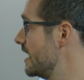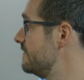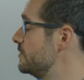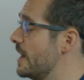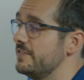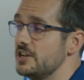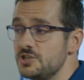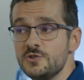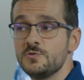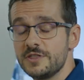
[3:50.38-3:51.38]
if you have
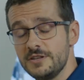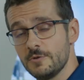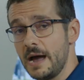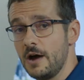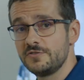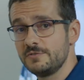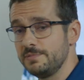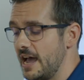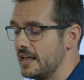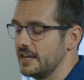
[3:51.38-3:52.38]
issues with your power
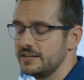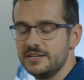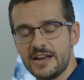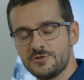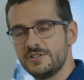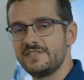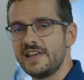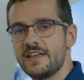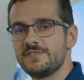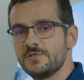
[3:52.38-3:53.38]
supply, like natural
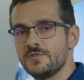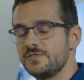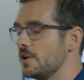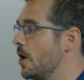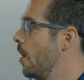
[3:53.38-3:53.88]
disasters